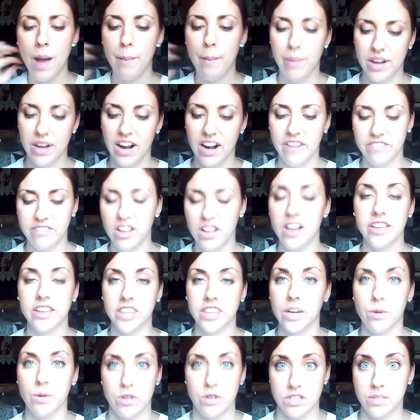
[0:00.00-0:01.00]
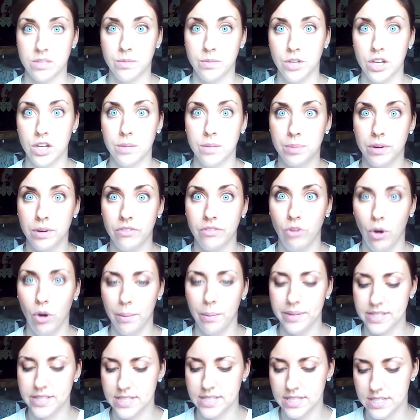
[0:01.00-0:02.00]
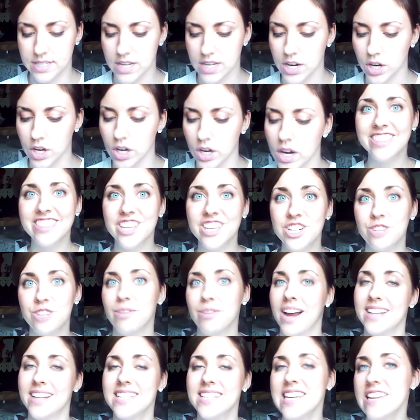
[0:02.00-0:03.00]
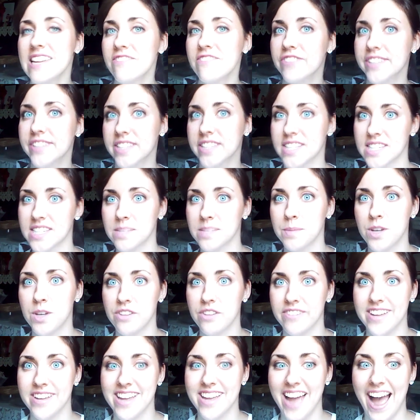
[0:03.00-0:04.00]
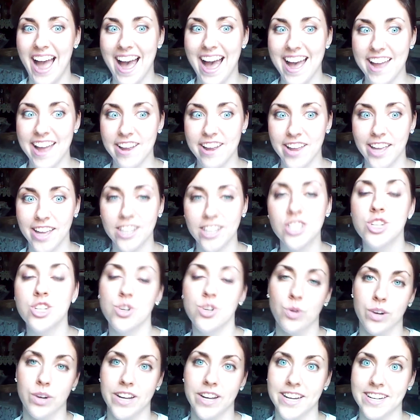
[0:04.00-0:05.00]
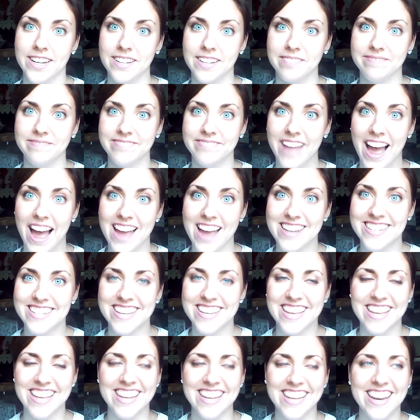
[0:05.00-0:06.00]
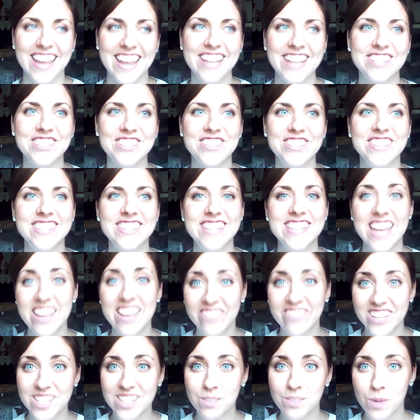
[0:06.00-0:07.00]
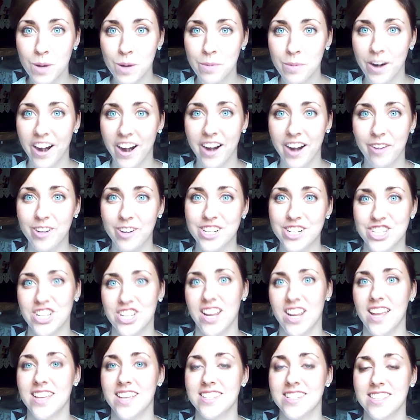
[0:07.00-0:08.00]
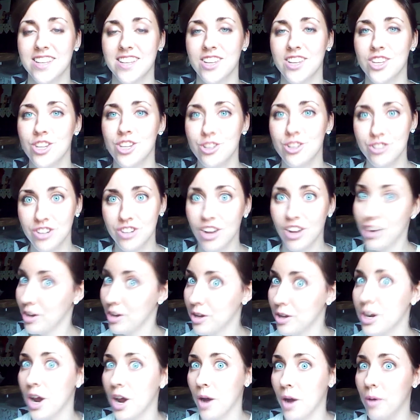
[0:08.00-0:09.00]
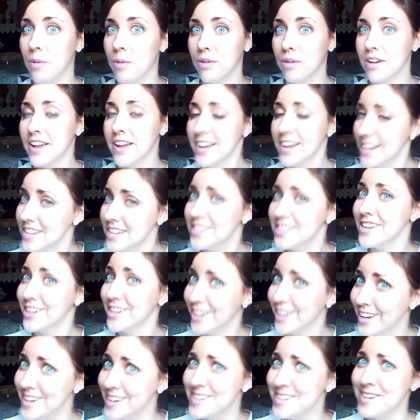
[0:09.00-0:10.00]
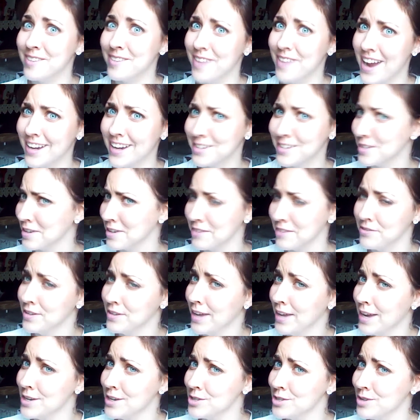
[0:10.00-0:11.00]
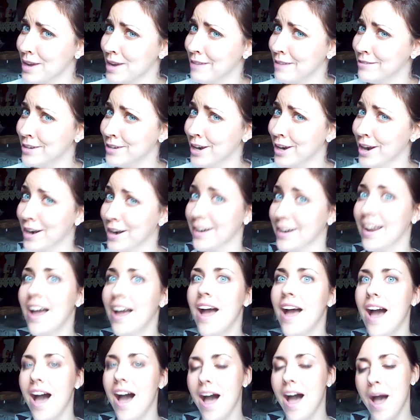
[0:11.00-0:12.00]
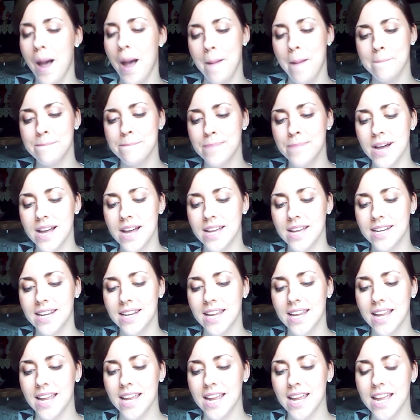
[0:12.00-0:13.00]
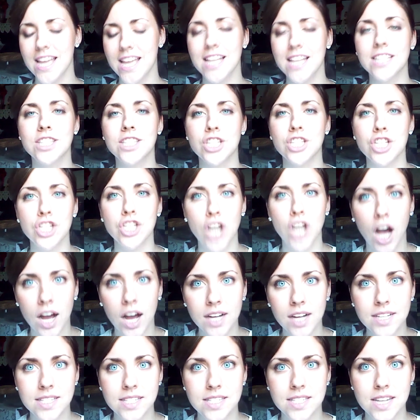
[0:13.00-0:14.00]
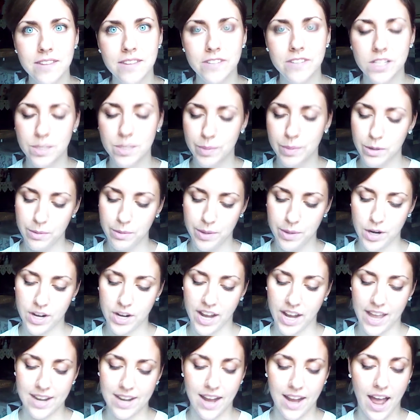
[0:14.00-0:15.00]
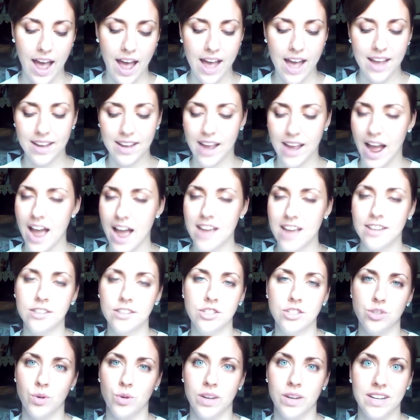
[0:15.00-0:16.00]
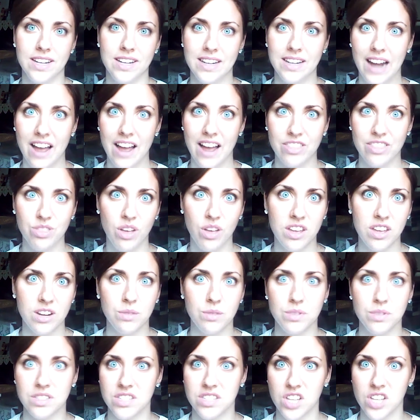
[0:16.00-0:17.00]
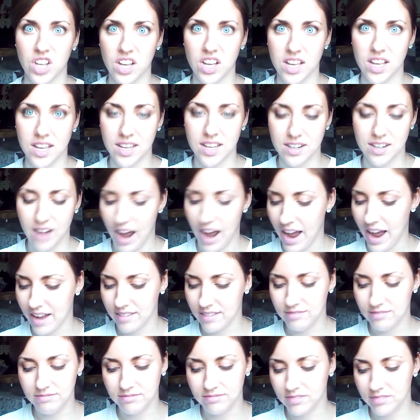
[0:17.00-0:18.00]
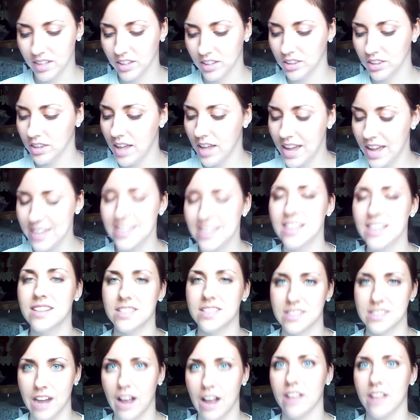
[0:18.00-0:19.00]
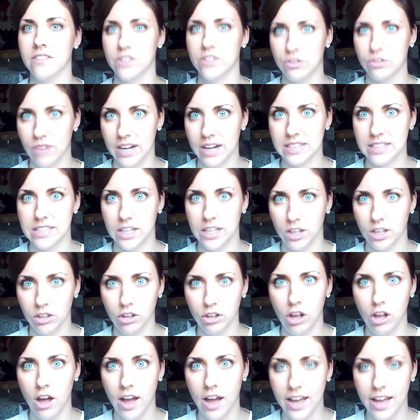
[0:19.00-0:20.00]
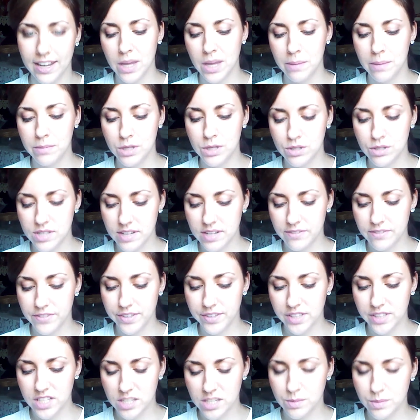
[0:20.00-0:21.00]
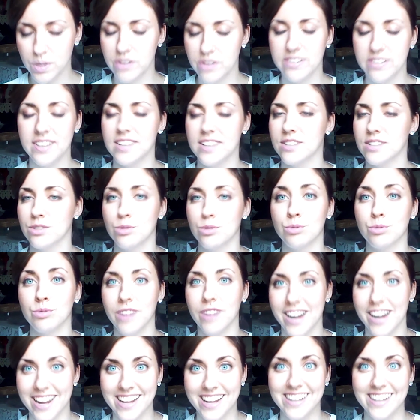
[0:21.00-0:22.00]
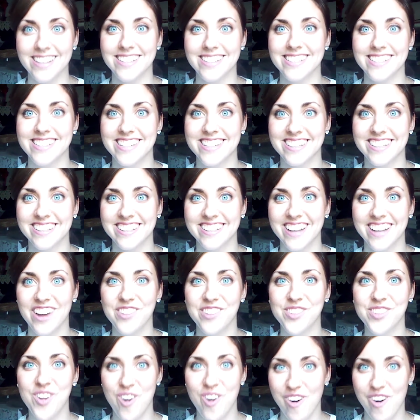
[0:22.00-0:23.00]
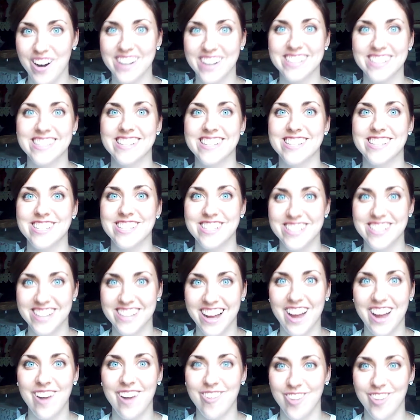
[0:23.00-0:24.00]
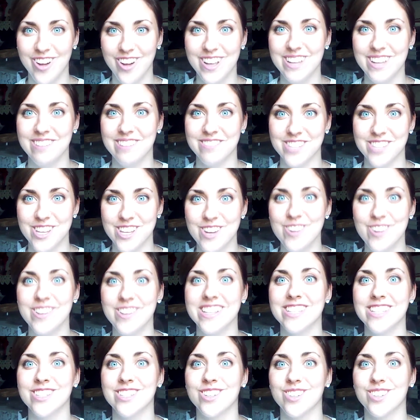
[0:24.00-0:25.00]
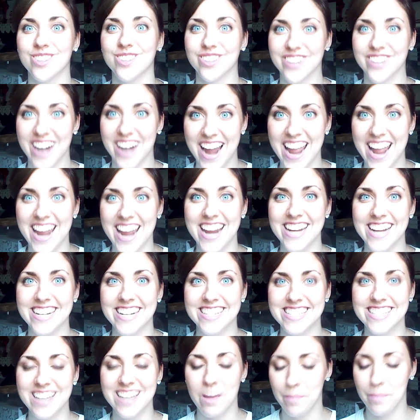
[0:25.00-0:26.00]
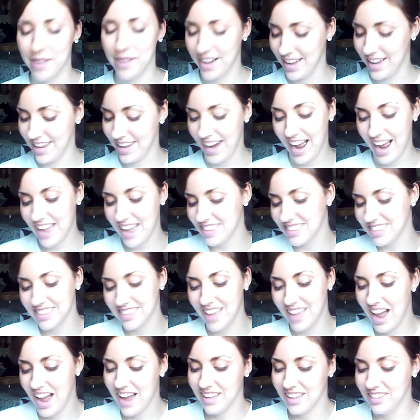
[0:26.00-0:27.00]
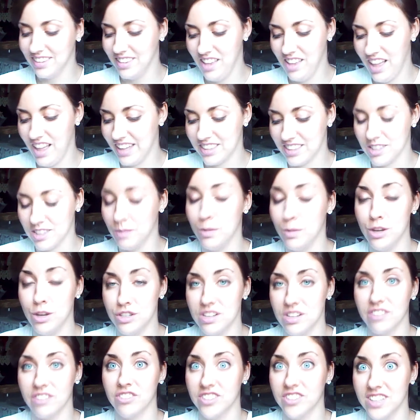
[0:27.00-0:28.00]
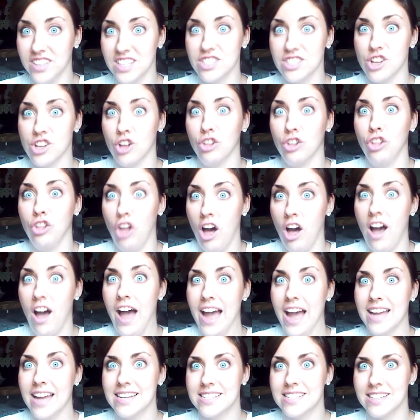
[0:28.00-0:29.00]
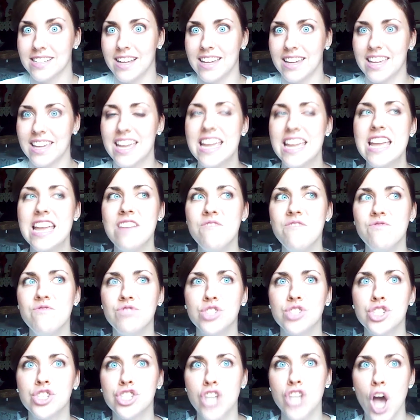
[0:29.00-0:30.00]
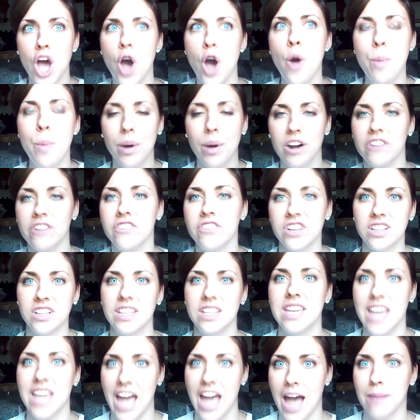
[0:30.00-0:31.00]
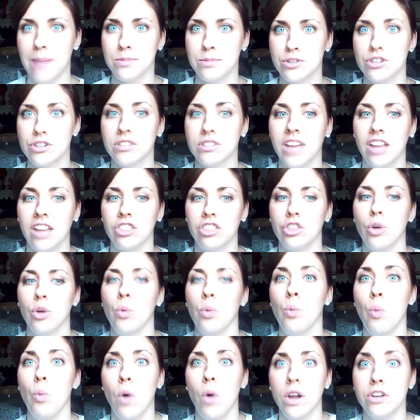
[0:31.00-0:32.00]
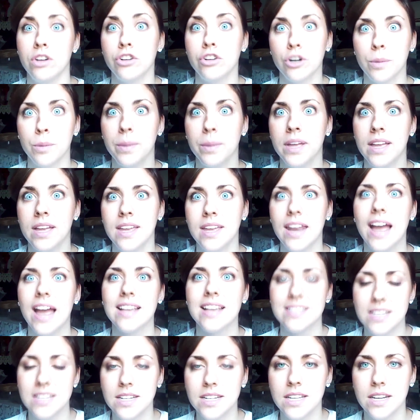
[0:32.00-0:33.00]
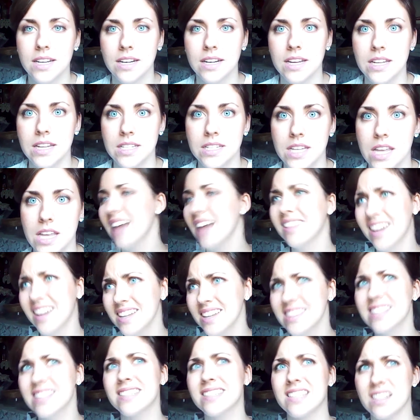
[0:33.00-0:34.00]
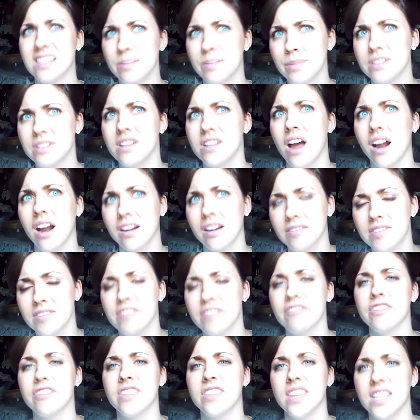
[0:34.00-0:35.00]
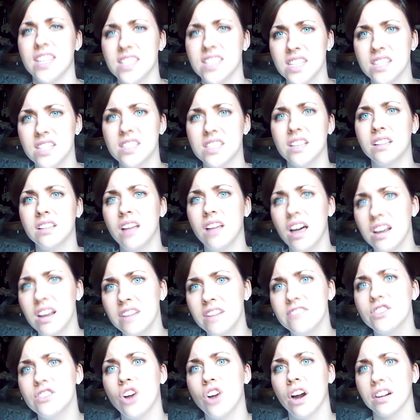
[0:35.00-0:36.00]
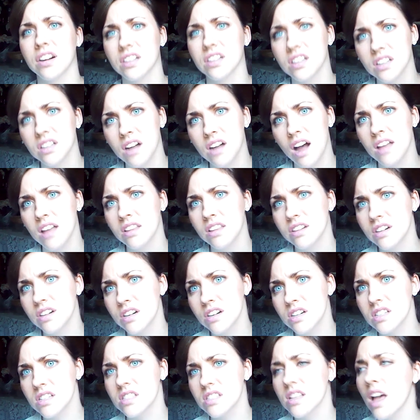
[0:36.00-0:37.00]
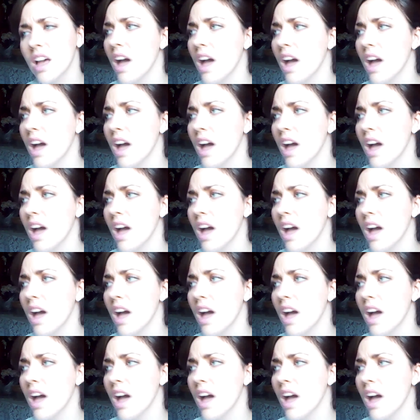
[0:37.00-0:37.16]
But I feel like there were some good performances here. The directing for this movie, I enjoyed. I did. It's Steven Spielberg, which is, you know, he's a good director, in case you haven't heard. But it's young Steven Spielberg, and I enjoyed it. I thought it was good. I like his style of directing a lot. The music for this movie is great. Of course, it's John Williams, who is great. But I like the music for this a lot. Like, he so perfectly captured, like, the wonderment as he did in E.T. I like the cinematography for this. It's a lot of darker colors.